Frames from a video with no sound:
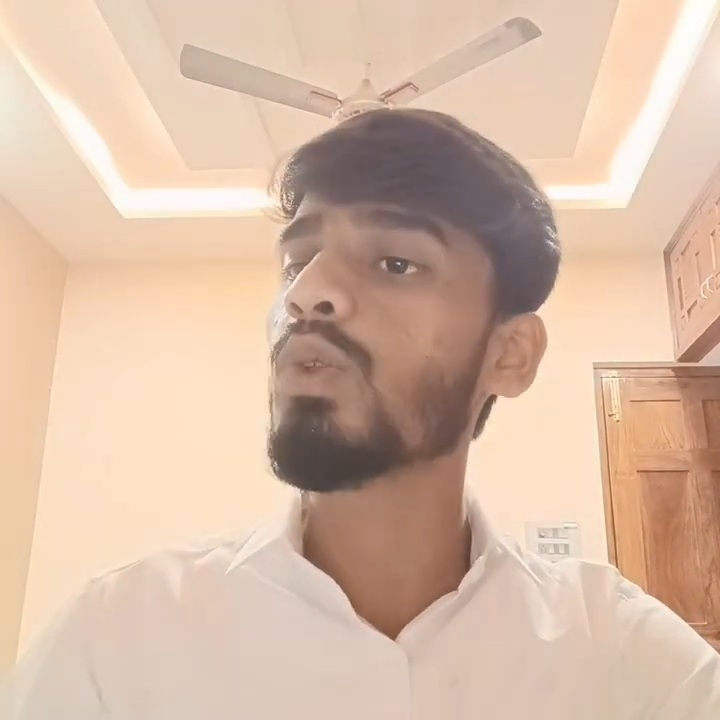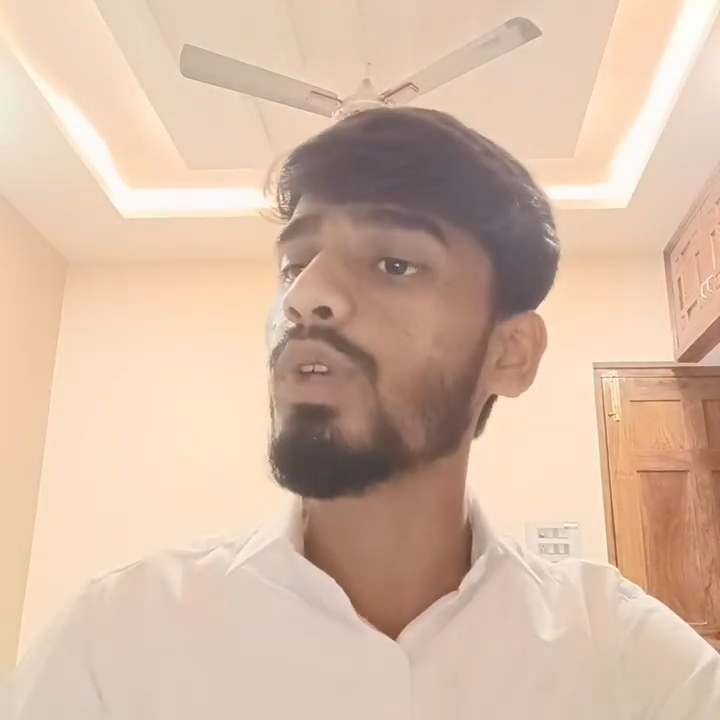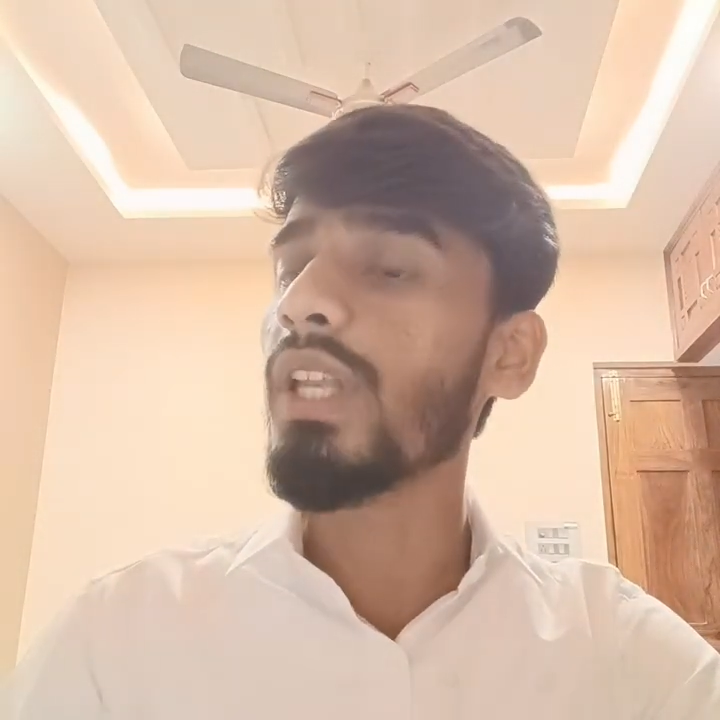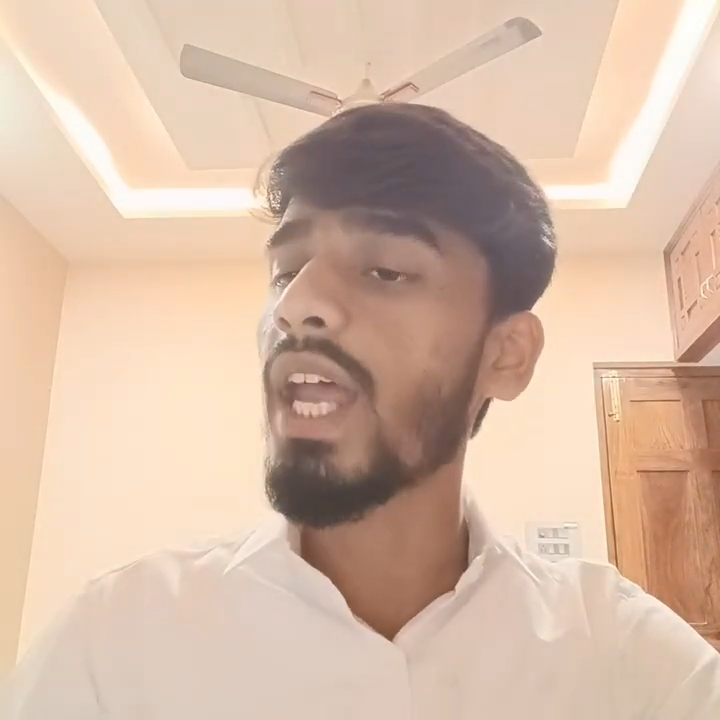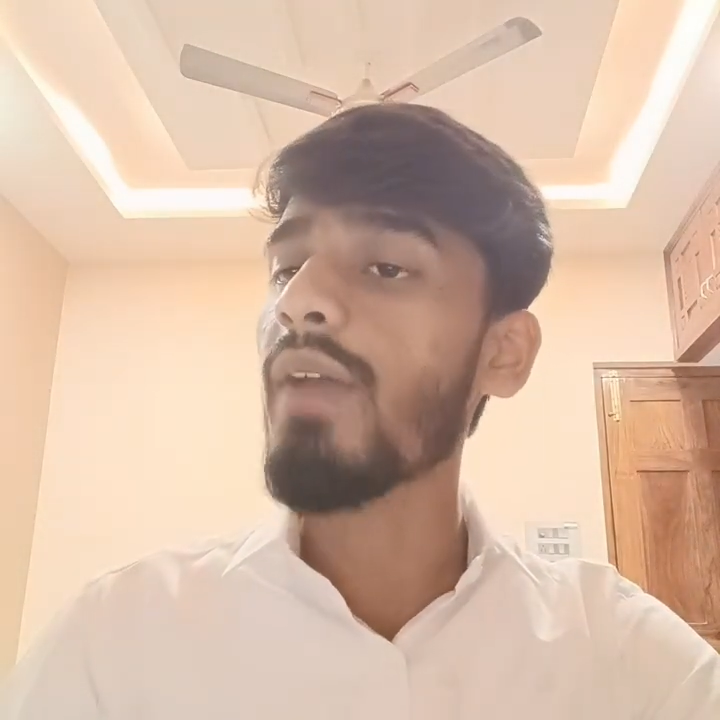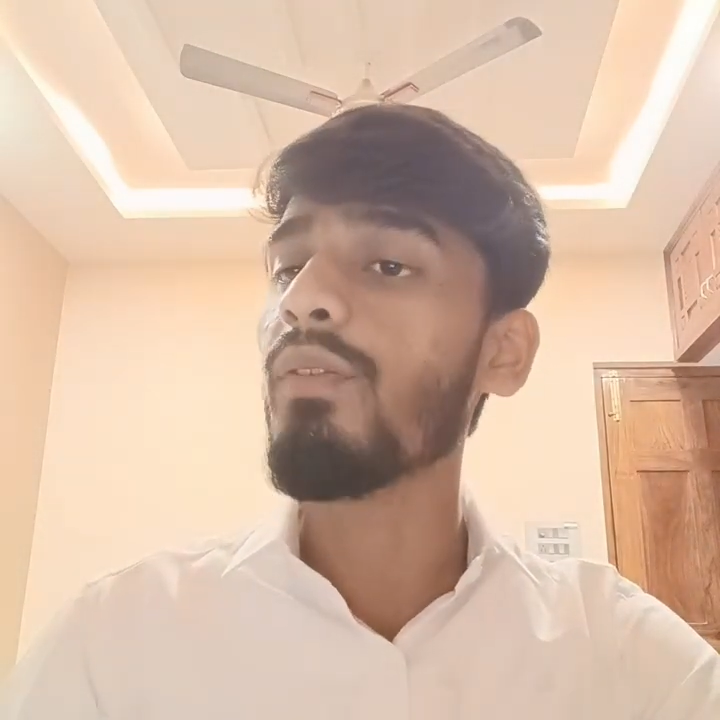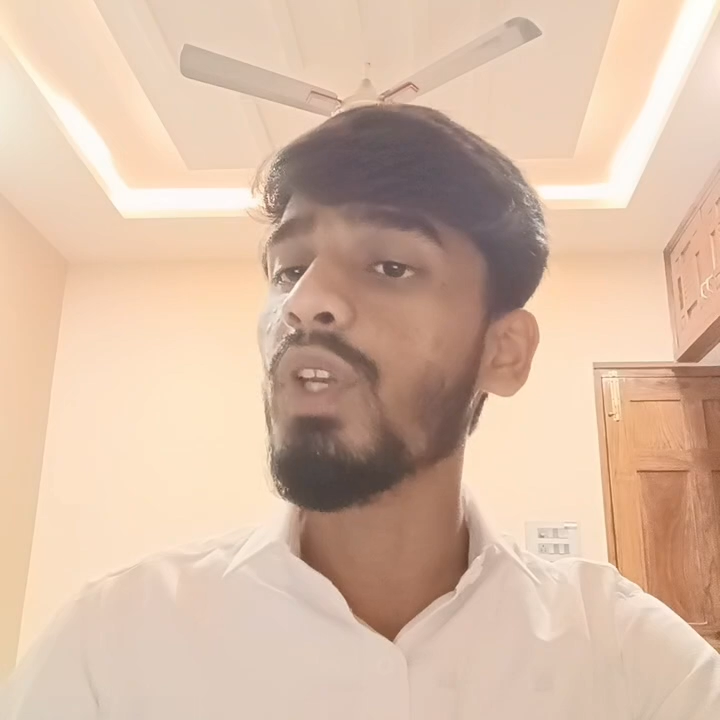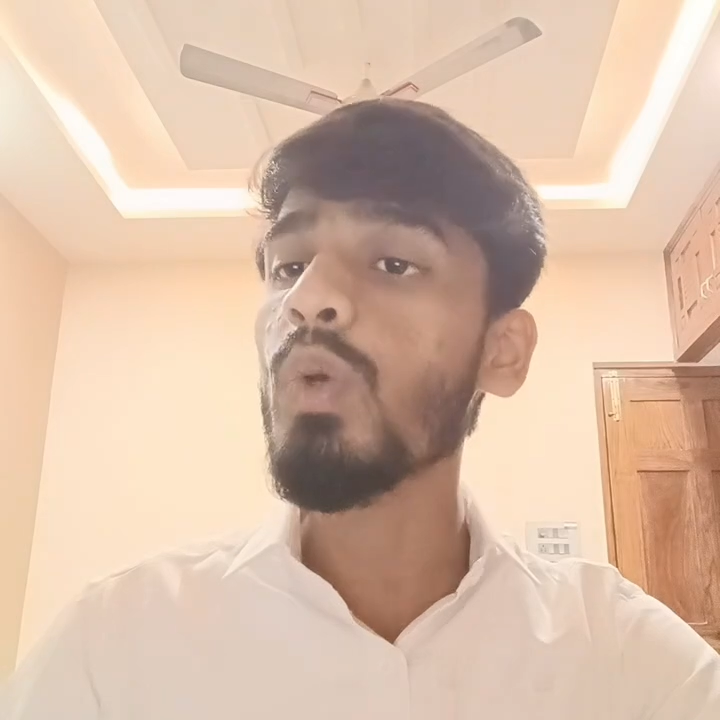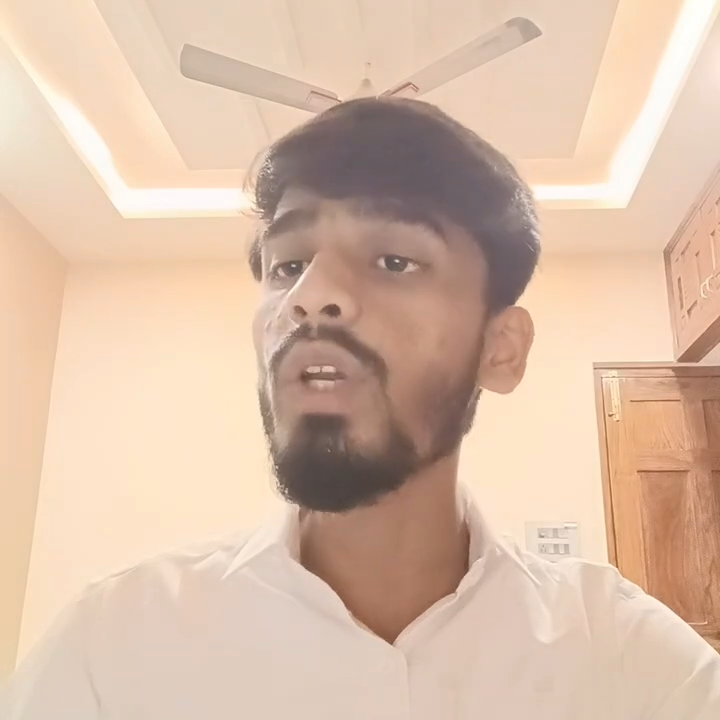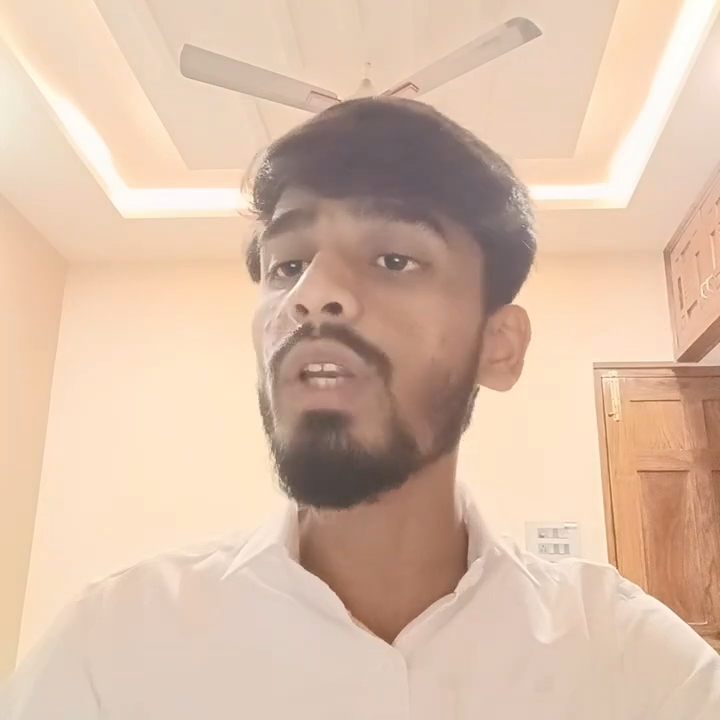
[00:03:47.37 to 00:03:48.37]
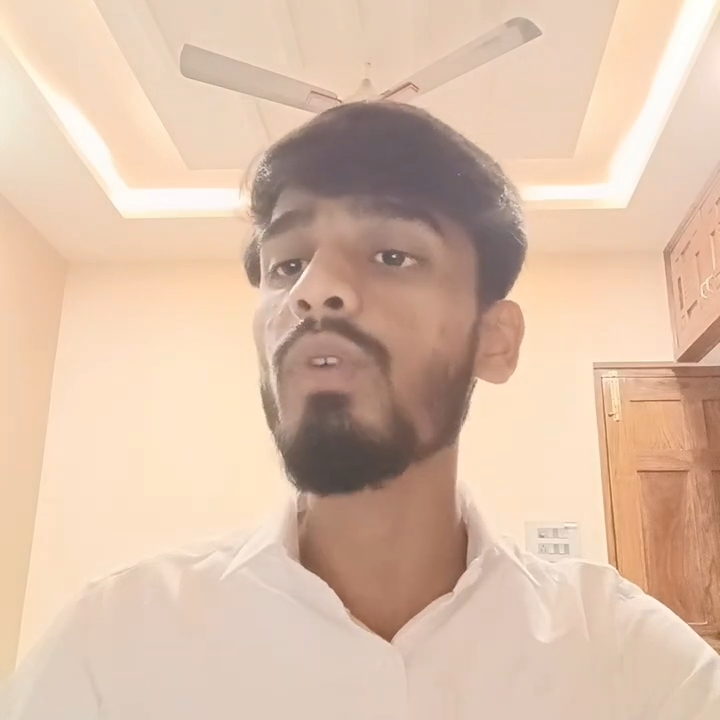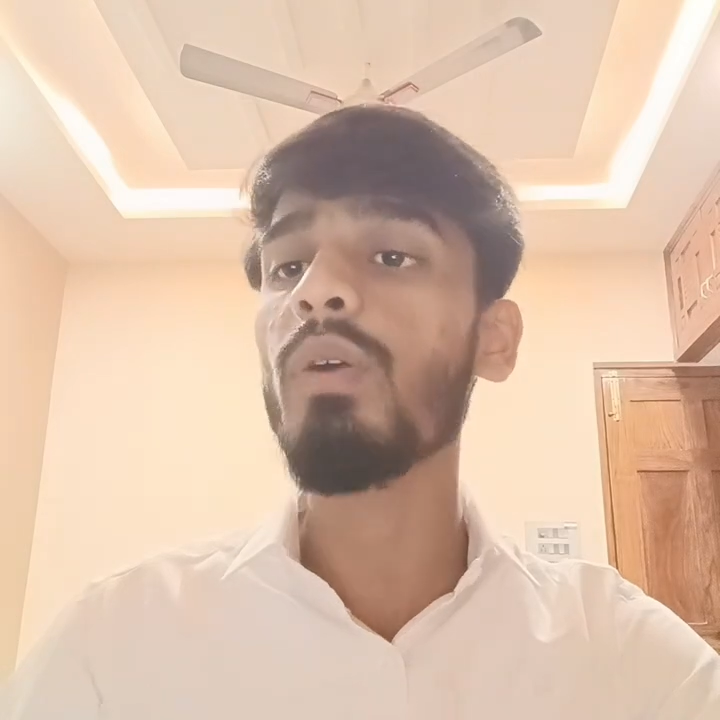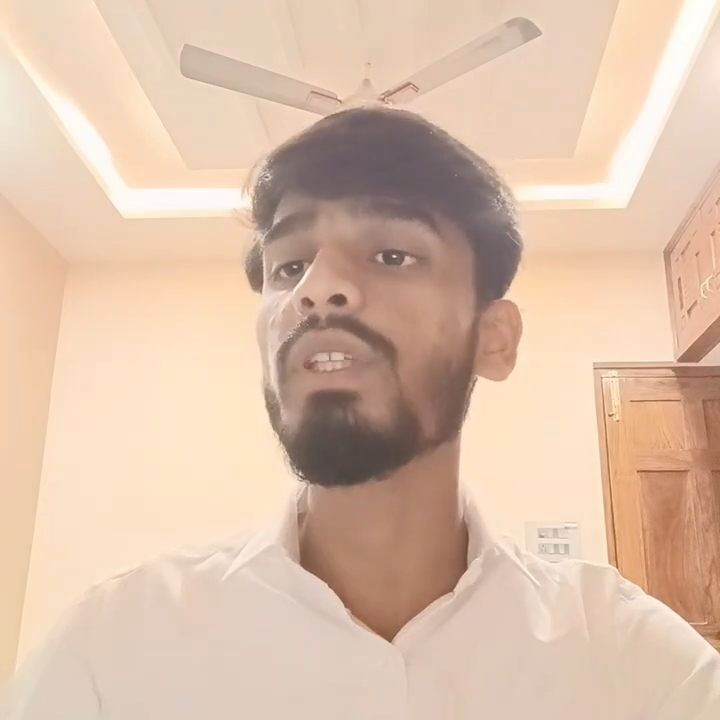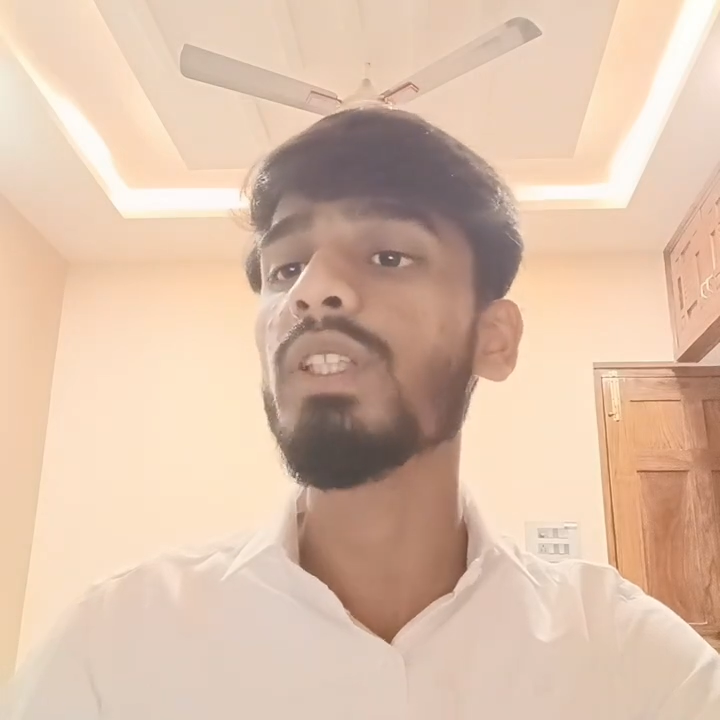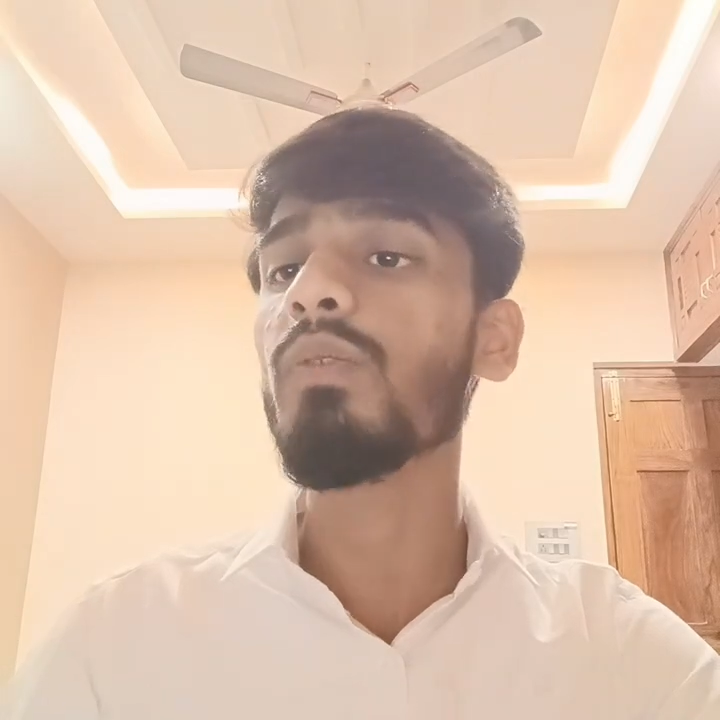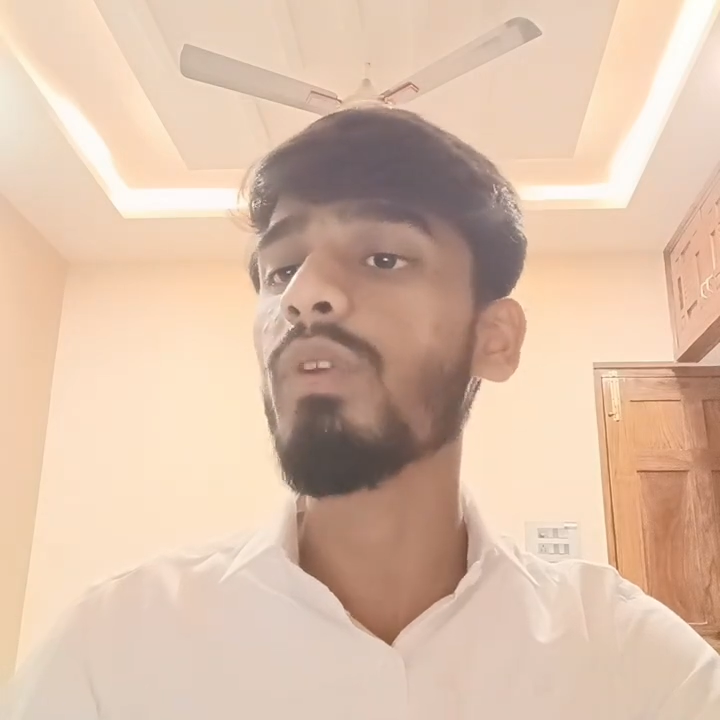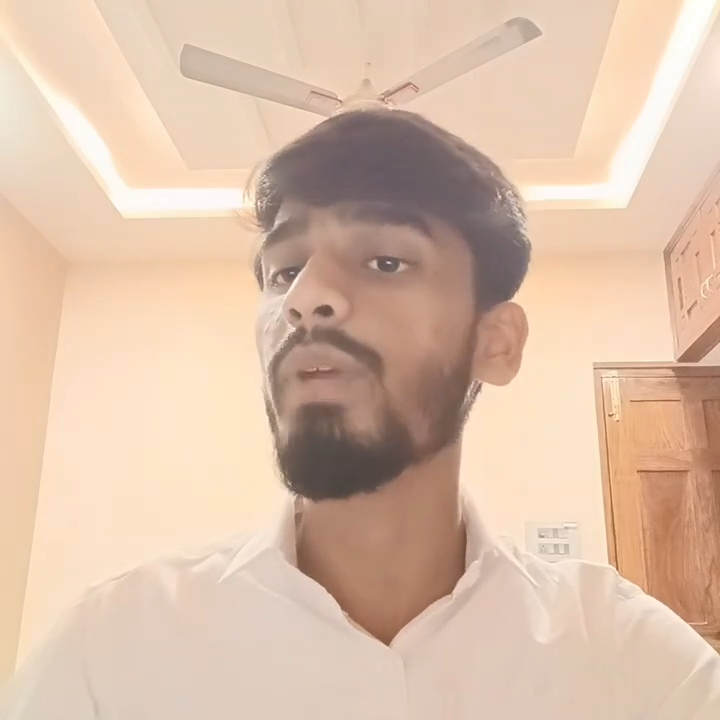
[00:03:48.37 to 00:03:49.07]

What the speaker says: to derive new information from